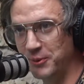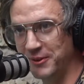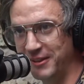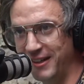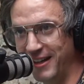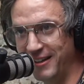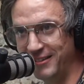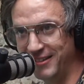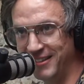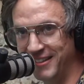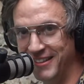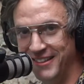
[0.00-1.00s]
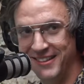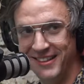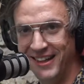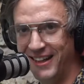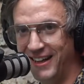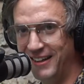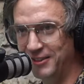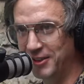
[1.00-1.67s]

you know, looking